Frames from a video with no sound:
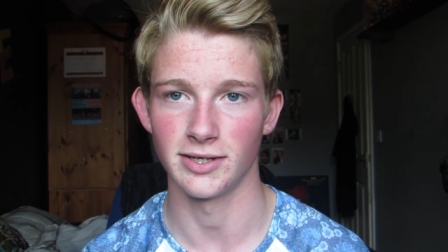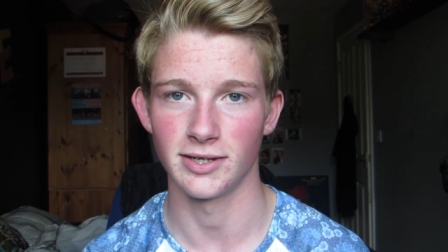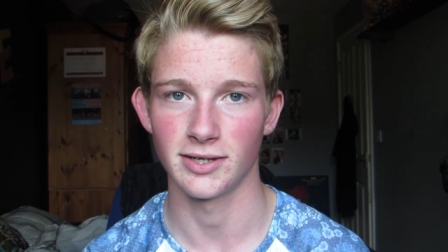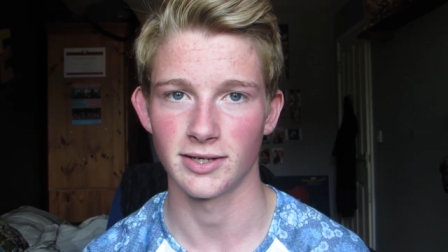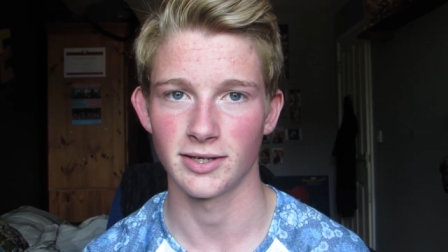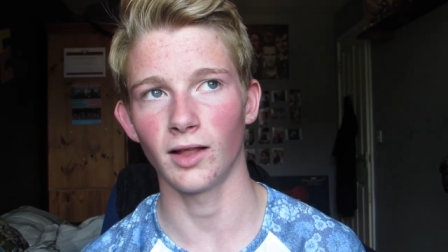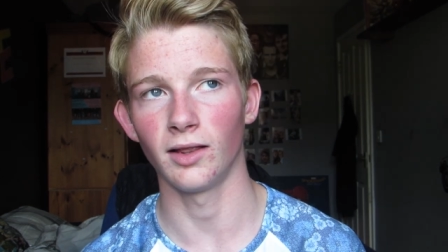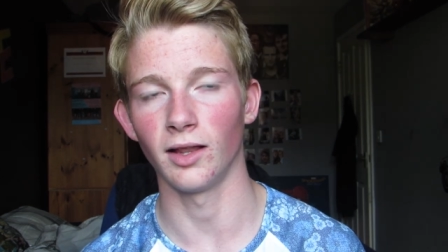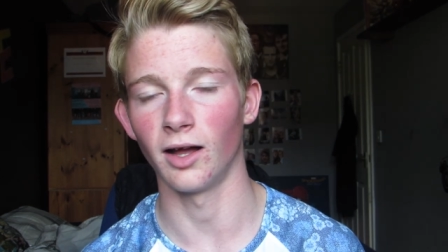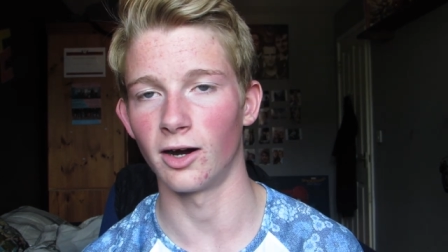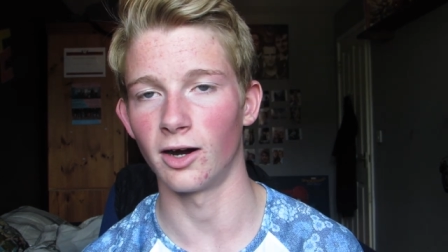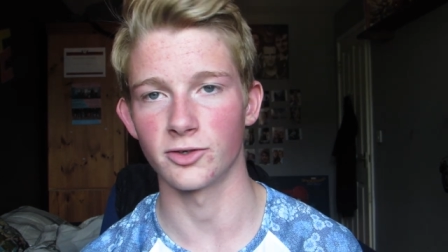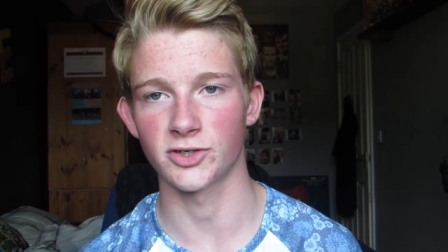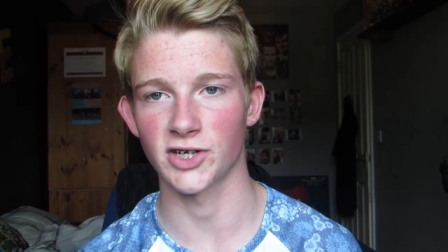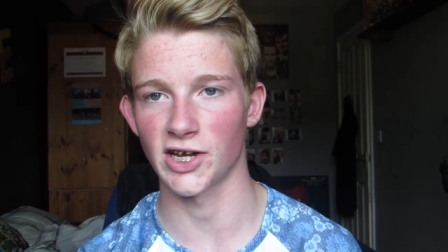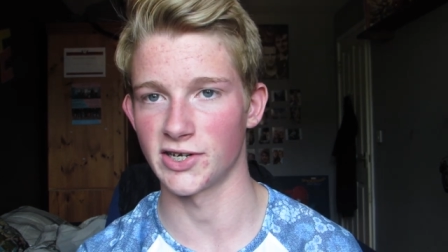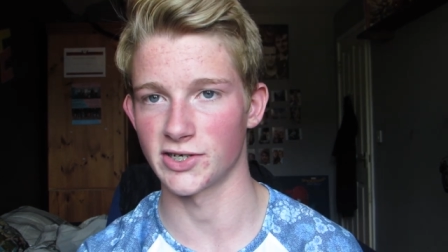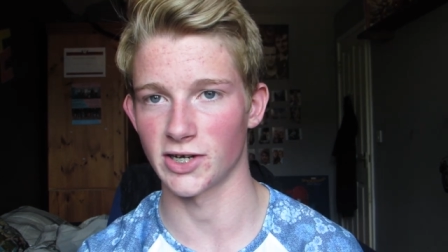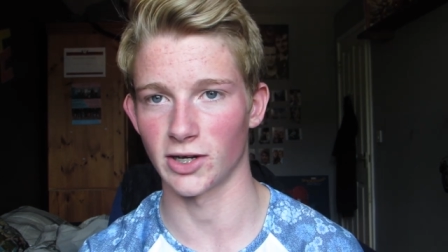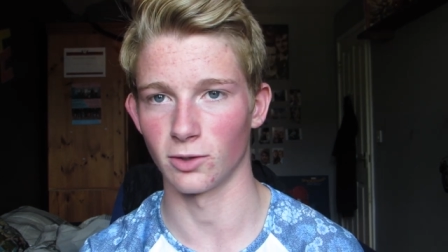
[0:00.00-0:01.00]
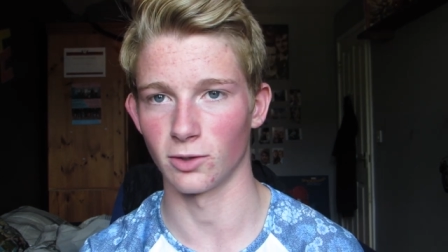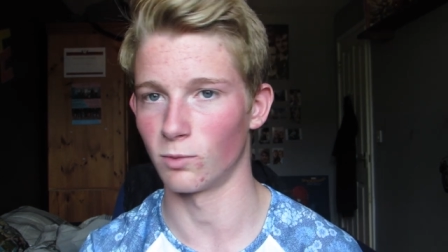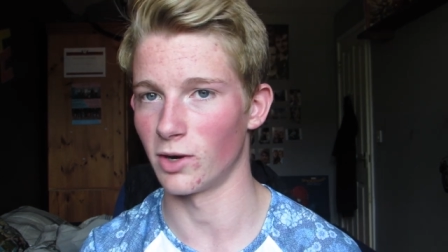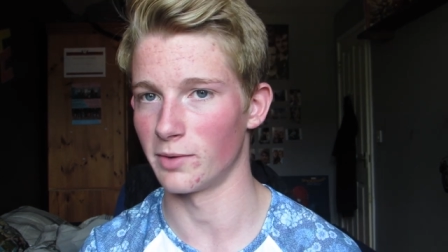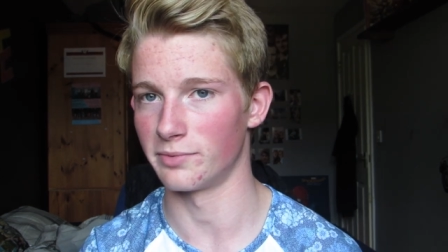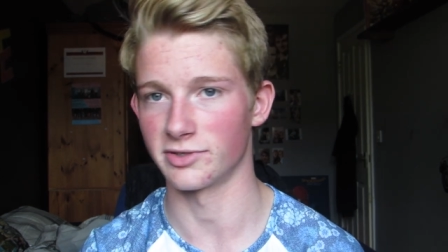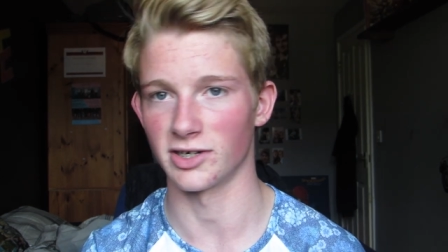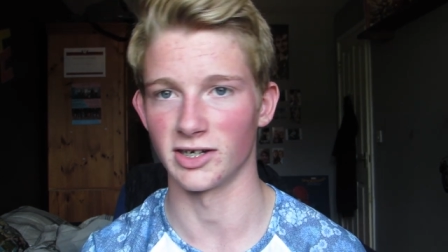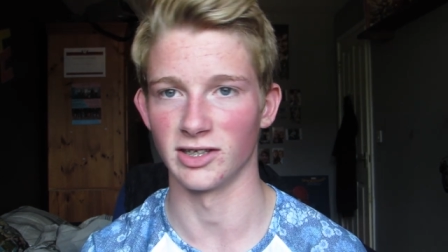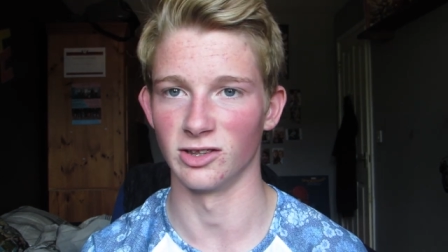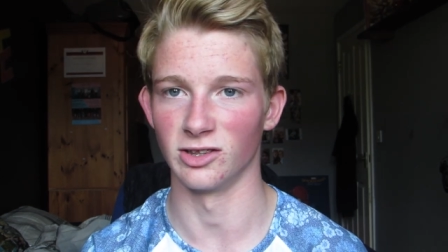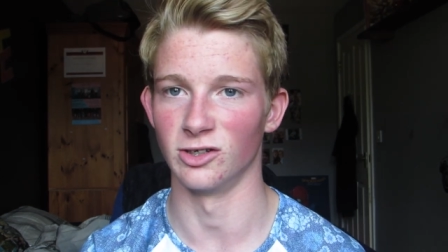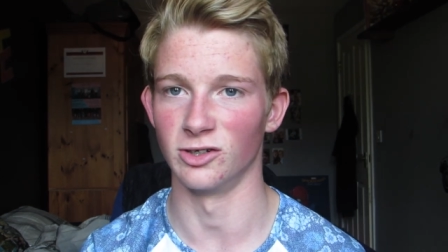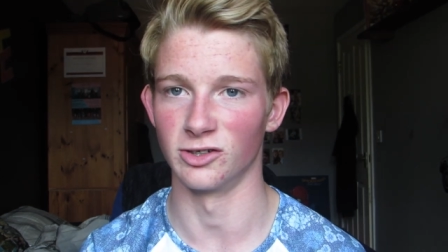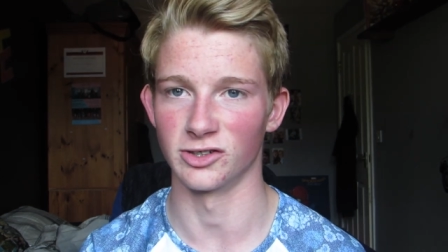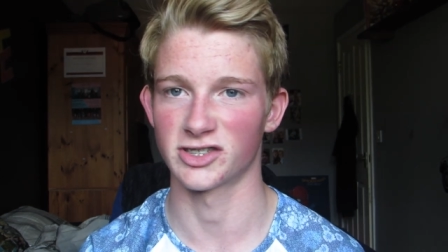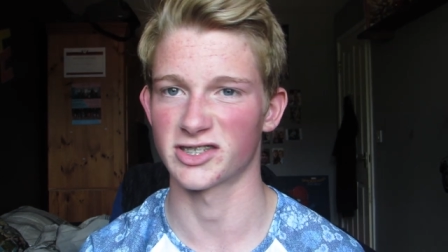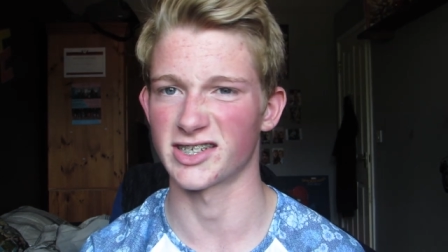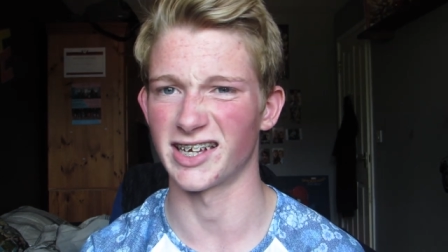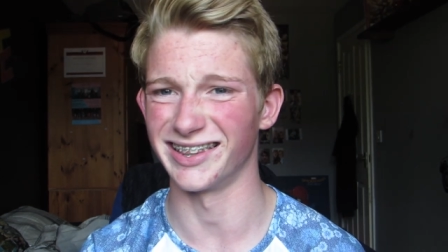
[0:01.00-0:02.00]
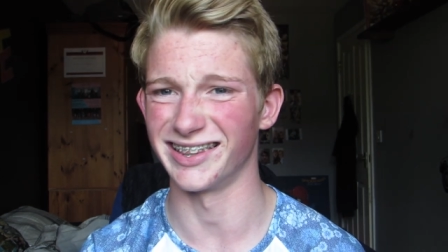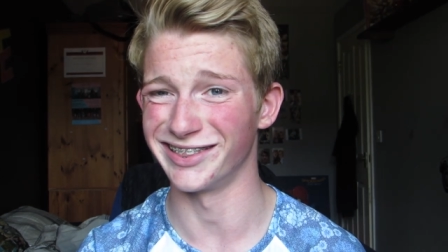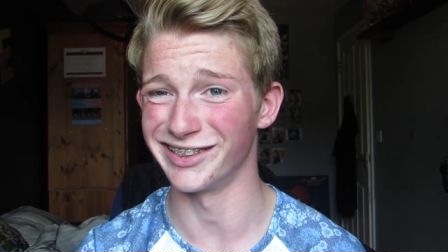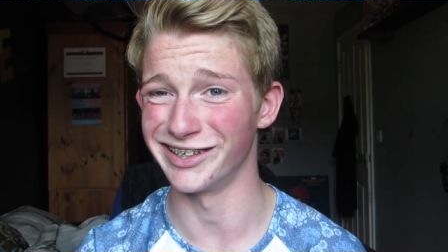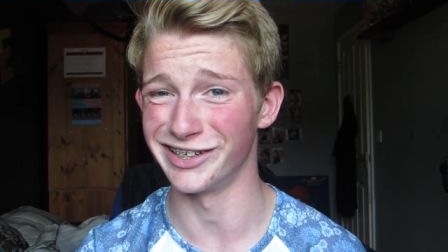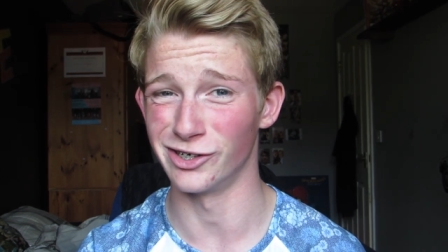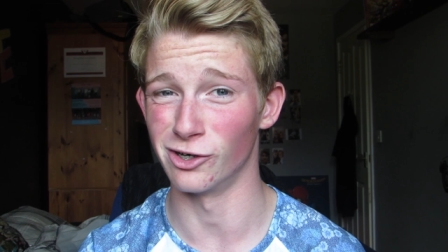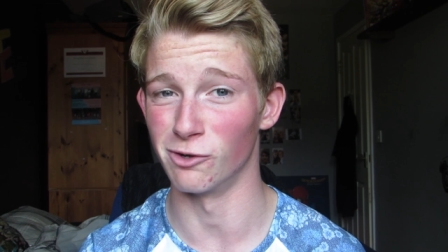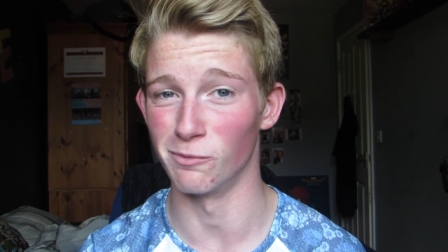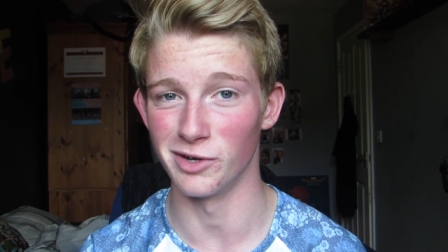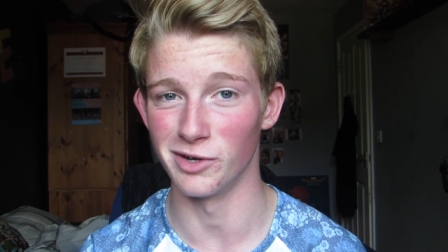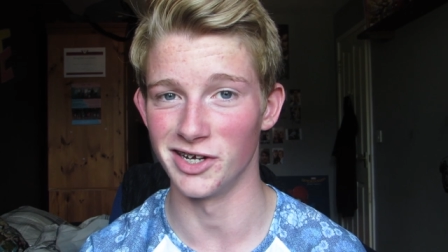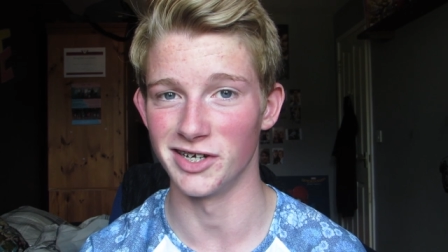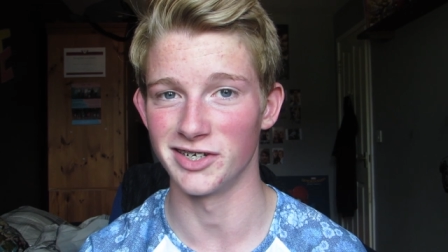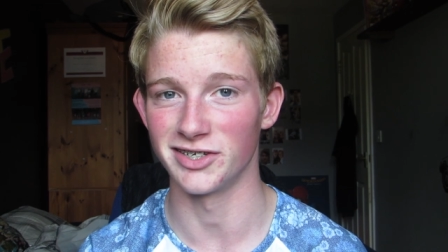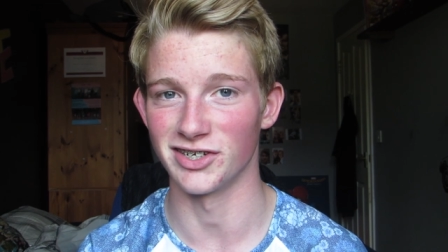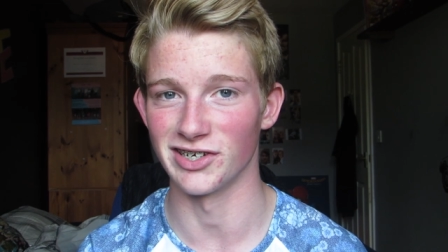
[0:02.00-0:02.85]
Like, I'll change how the website looks a little bit,